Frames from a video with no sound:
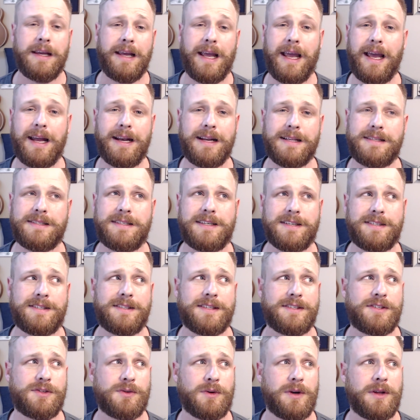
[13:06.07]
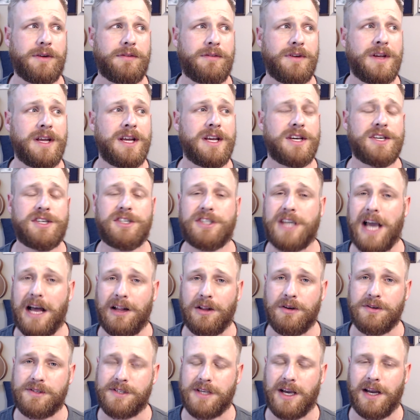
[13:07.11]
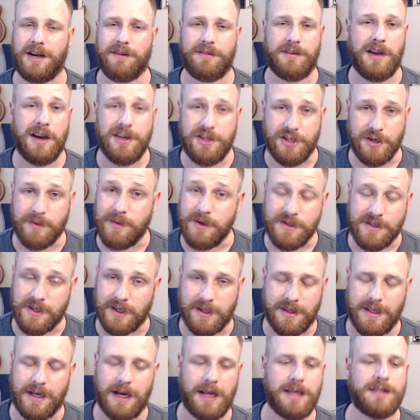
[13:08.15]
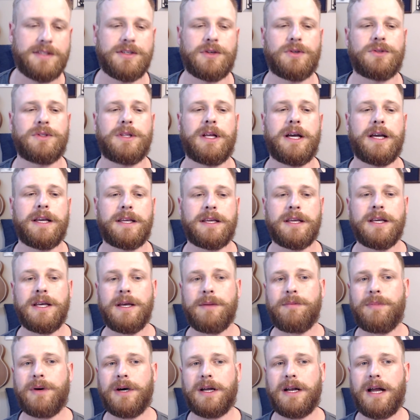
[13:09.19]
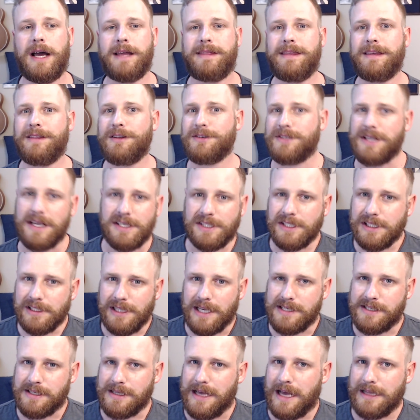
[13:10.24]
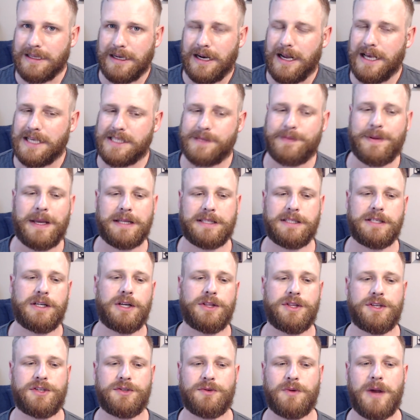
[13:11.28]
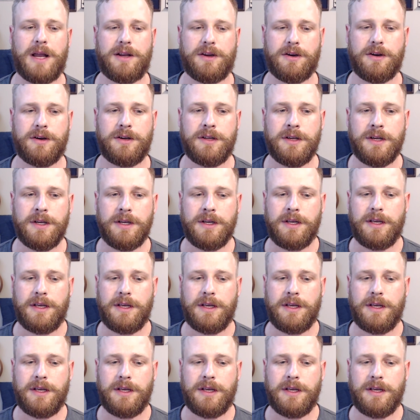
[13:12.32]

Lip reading: And it's just the sort of shallow side of country music that I don't like. But I think there's actually less of that than I expected on this record.